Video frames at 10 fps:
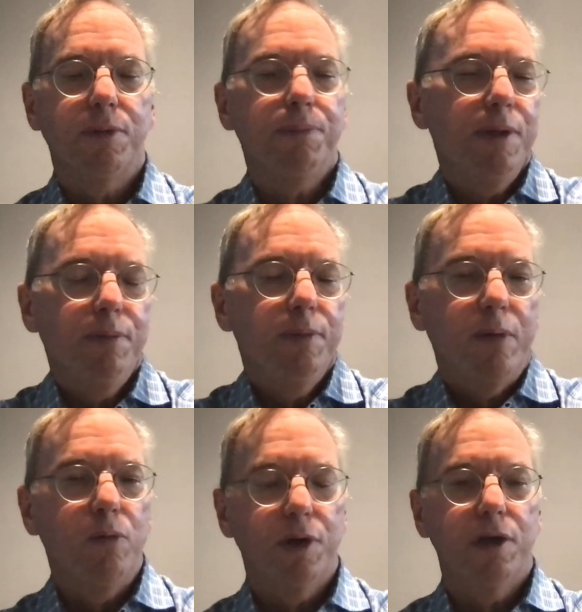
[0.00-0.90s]
but people have
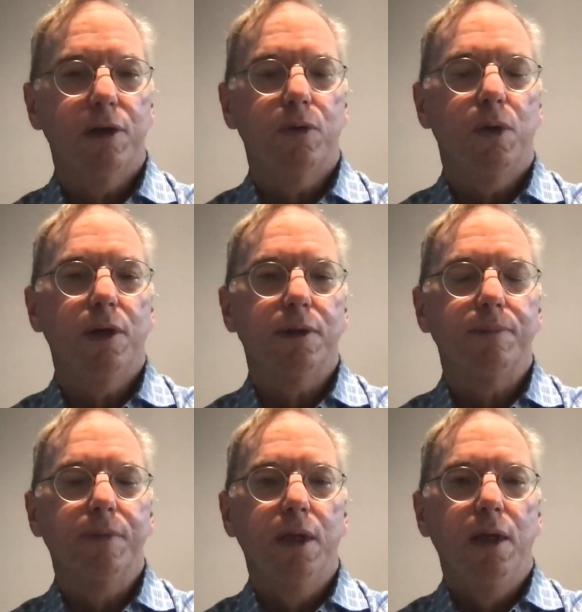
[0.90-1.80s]
been working on
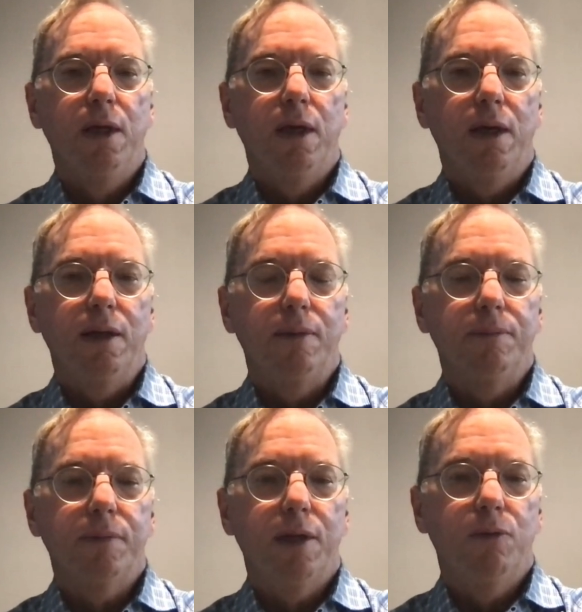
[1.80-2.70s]
quantum
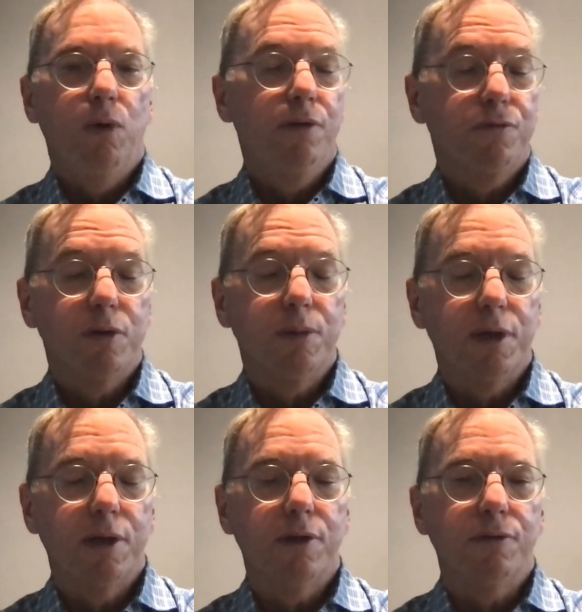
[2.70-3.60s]
in one form or
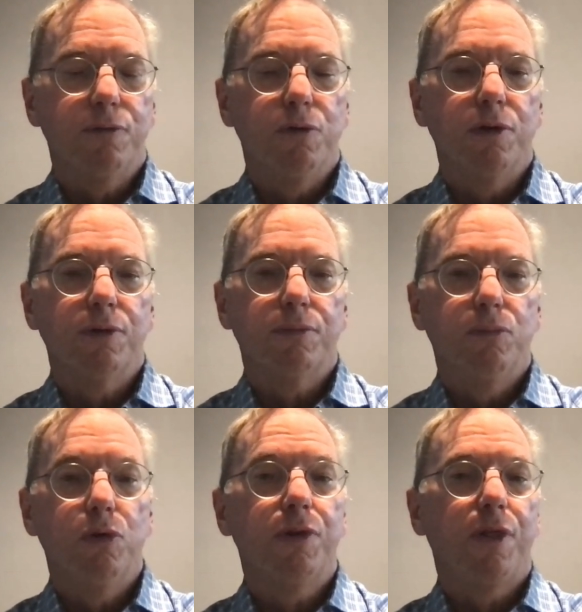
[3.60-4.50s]
another for
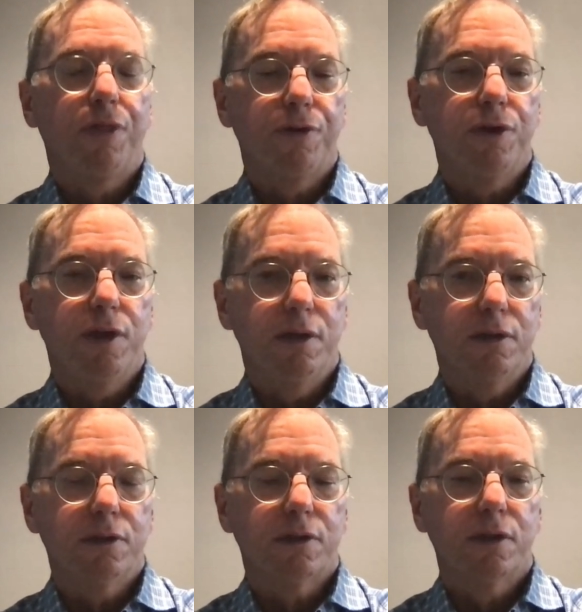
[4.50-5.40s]
more than 30
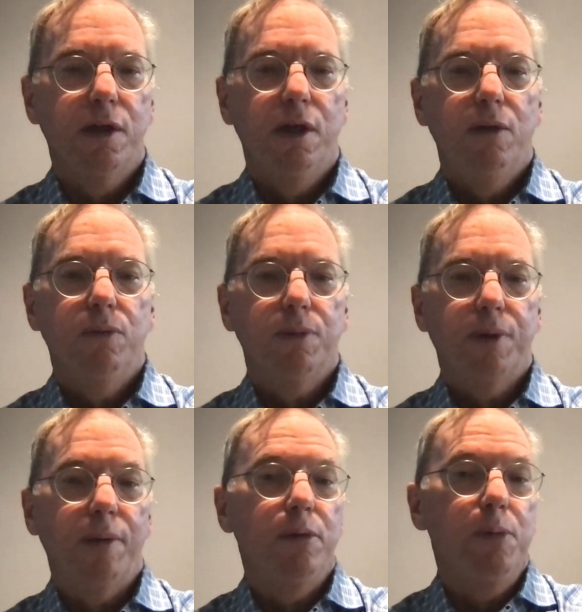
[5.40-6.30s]
years. We're
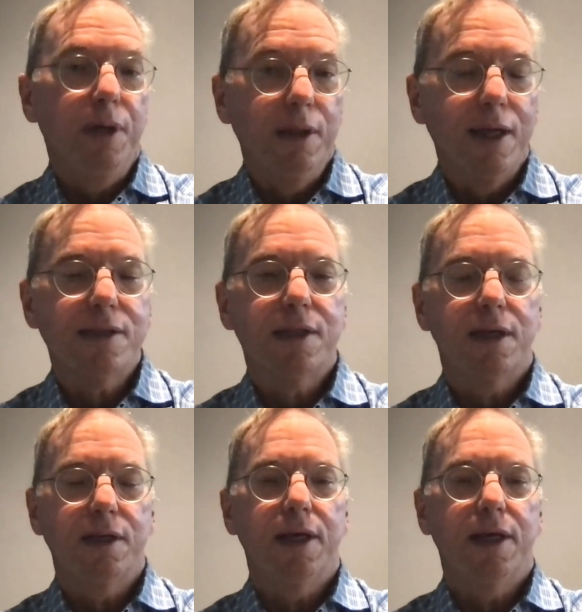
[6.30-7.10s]
probably less than a